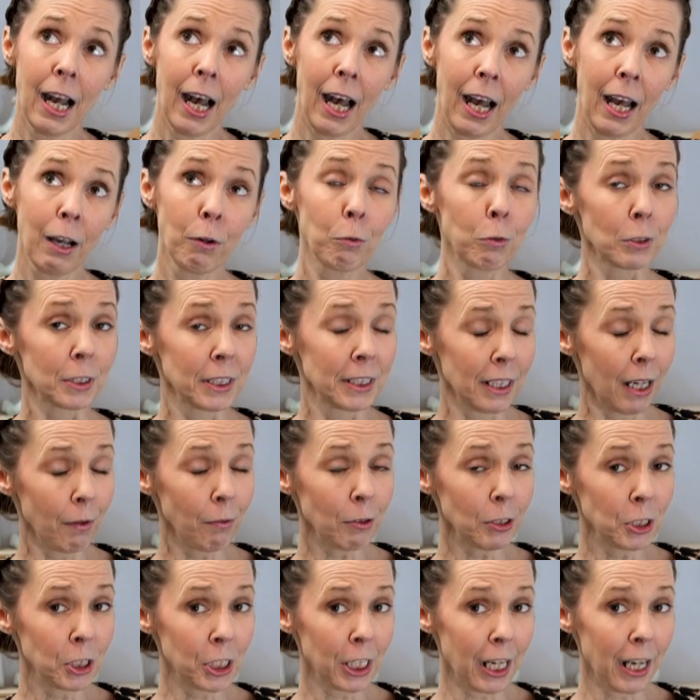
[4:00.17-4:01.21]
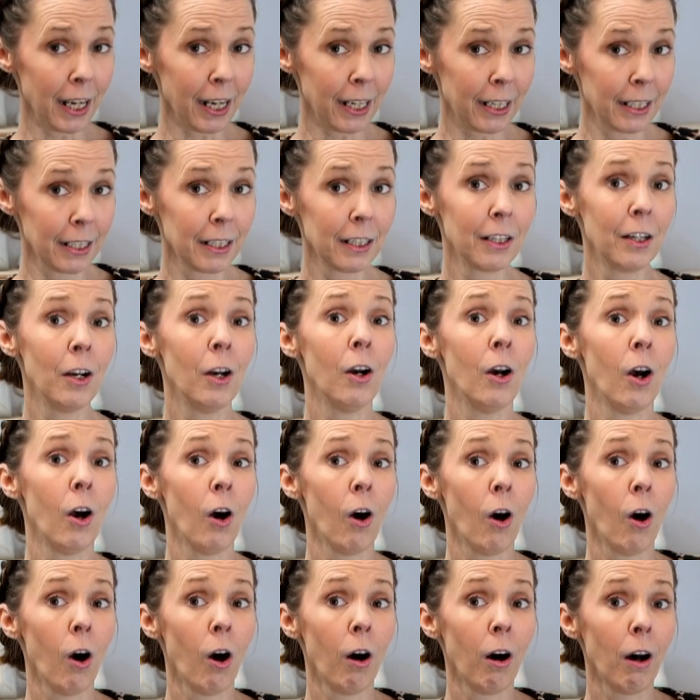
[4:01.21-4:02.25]
I will double check
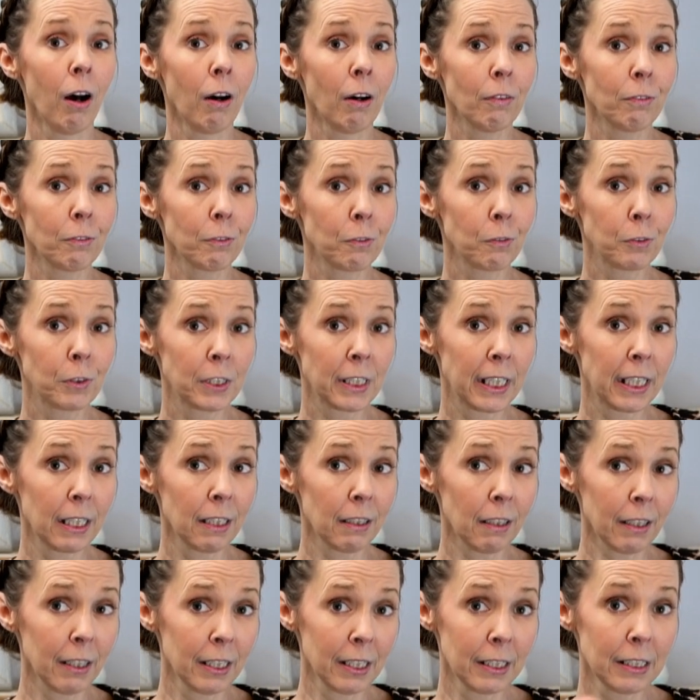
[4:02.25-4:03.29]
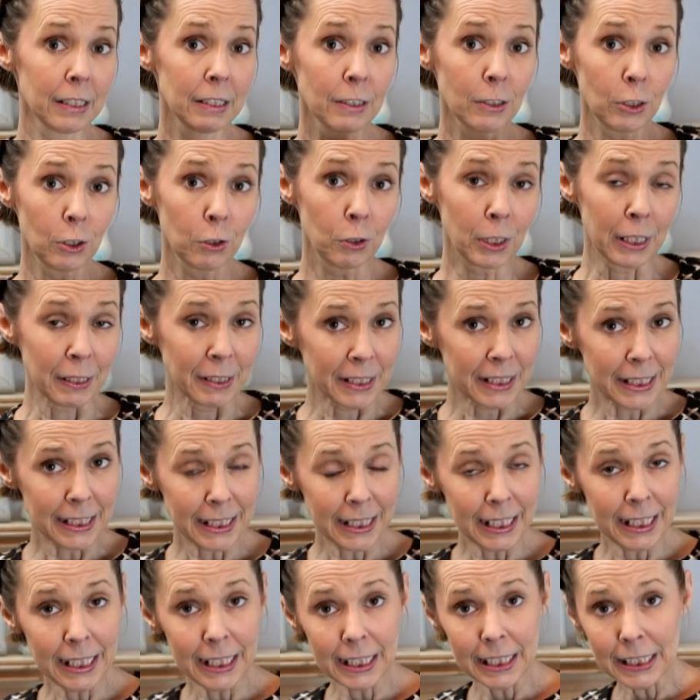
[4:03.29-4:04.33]
to get, and you can
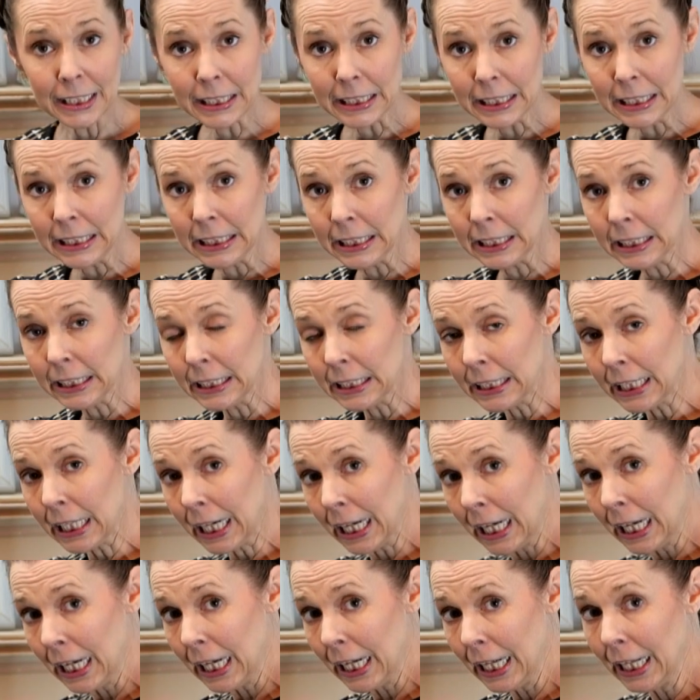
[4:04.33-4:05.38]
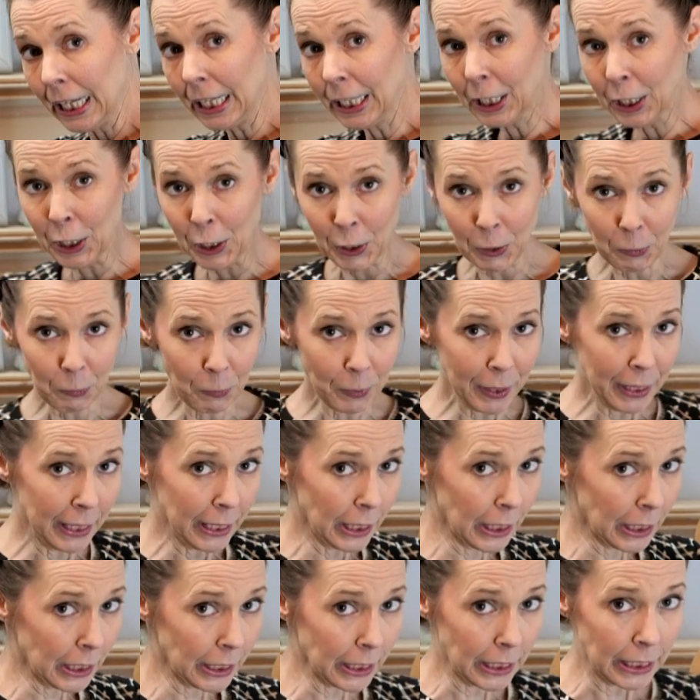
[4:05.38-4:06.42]
see it in the
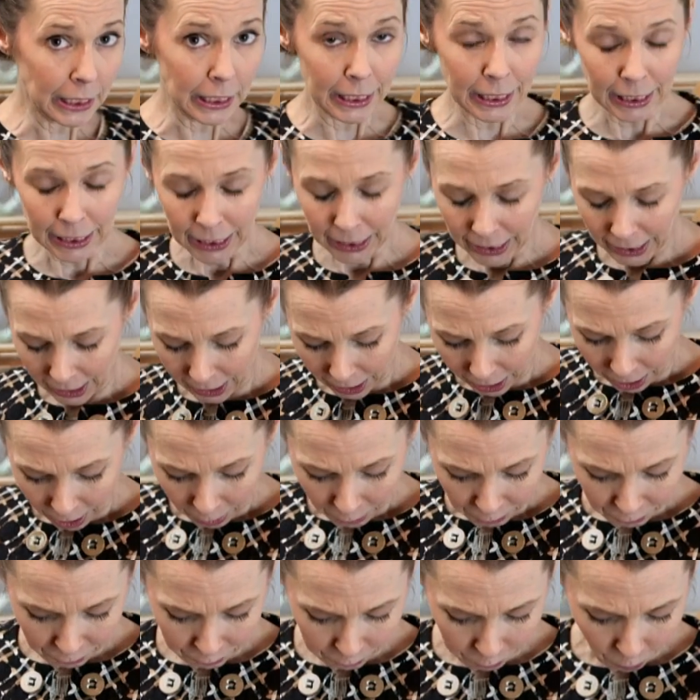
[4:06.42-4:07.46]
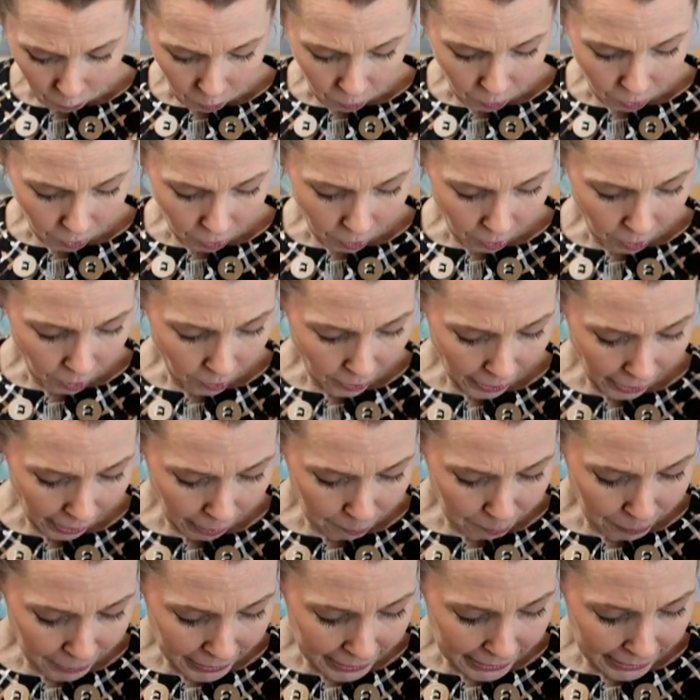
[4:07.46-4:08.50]
reel, for, I
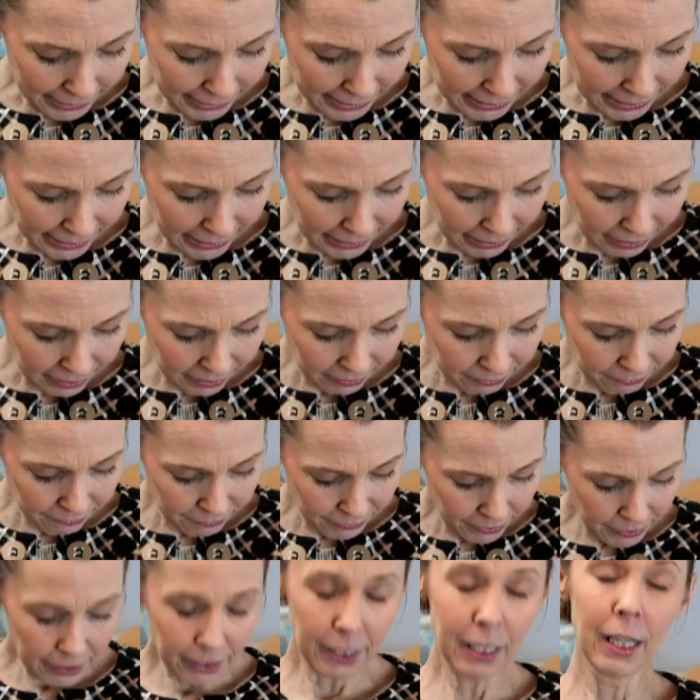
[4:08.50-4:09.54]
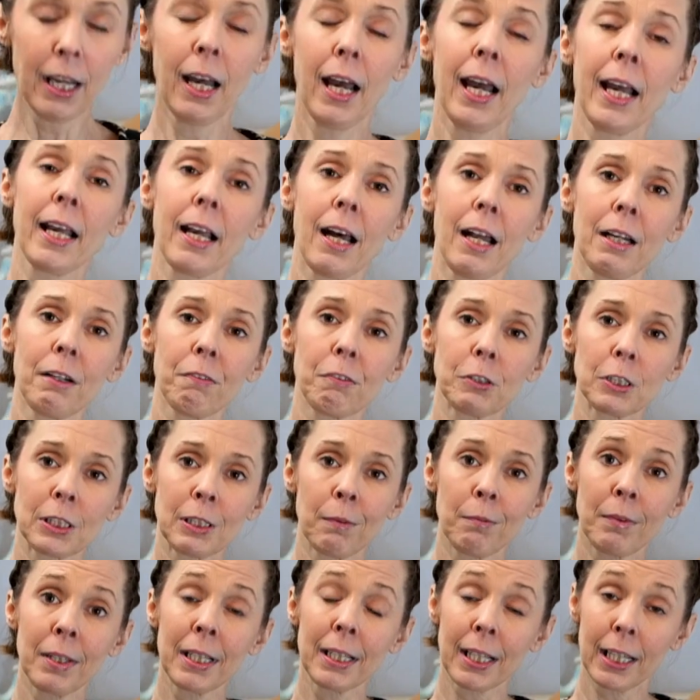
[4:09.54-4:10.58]
believe, I got it for
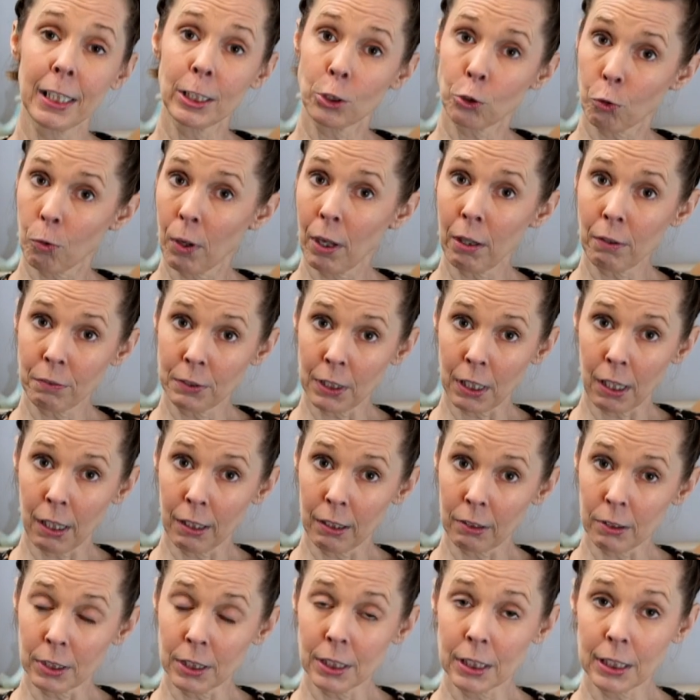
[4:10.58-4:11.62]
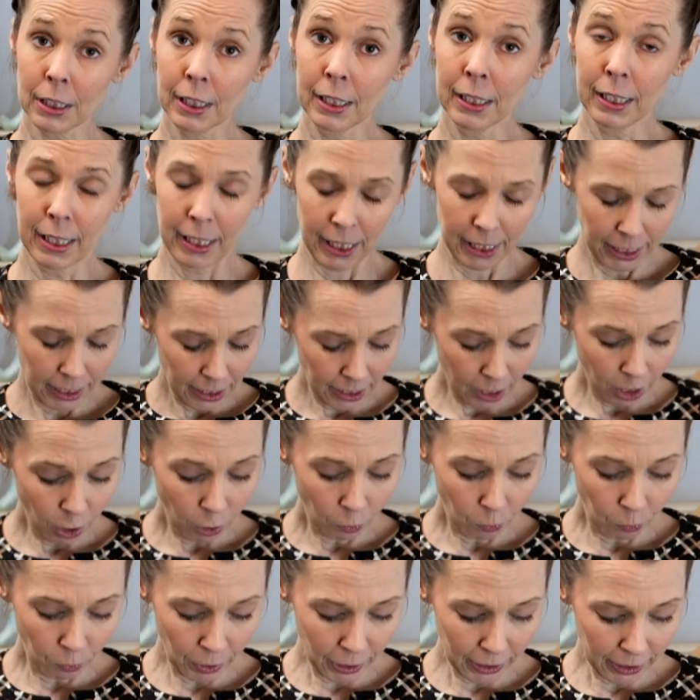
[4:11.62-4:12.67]
something like $12.
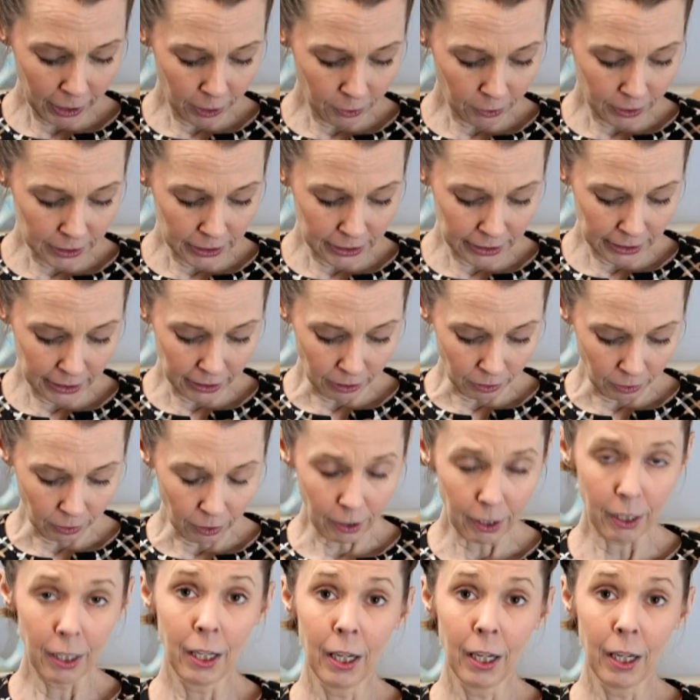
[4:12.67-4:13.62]
Really good deal.